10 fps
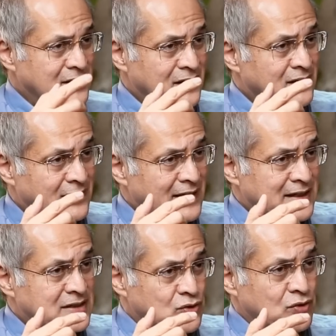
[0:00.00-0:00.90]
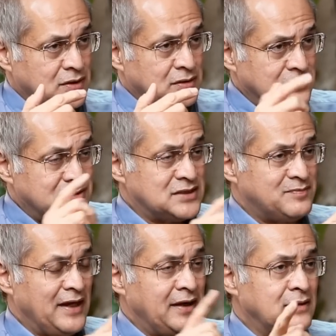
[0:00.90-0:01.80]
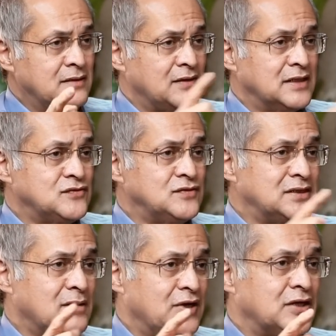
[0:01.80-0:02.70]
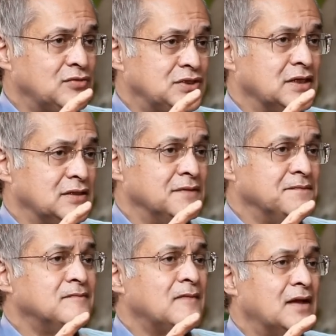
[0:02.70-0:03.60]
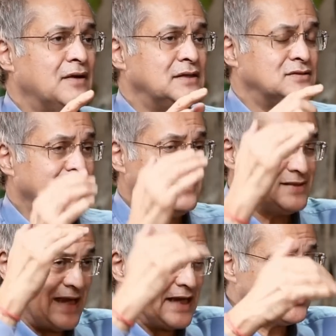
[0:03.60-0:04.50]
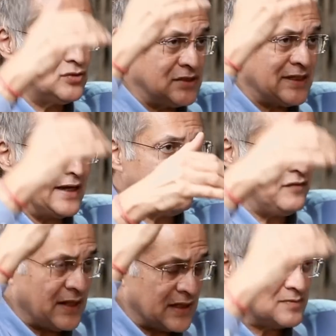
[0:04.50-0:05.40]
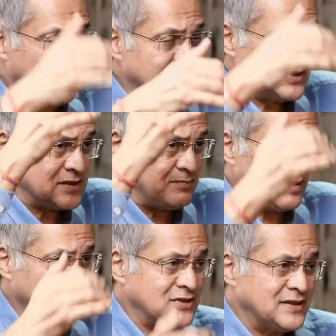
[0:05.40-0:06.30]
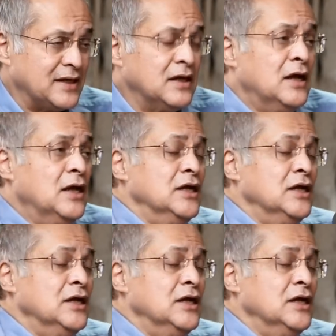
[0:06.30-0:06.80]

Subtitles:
and the younger rat gets older just by transfusing the blood to each other, right? So there's actual scientific experiments and papers on that.